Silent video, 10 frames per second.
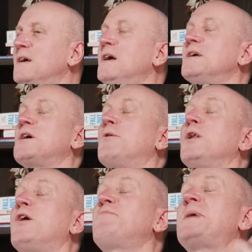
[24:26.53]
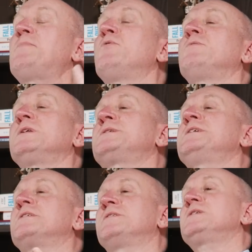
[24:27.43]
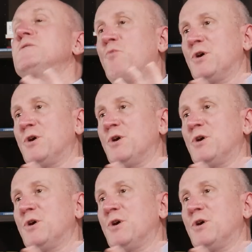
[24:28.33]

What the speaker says: So a lot of people listening to this and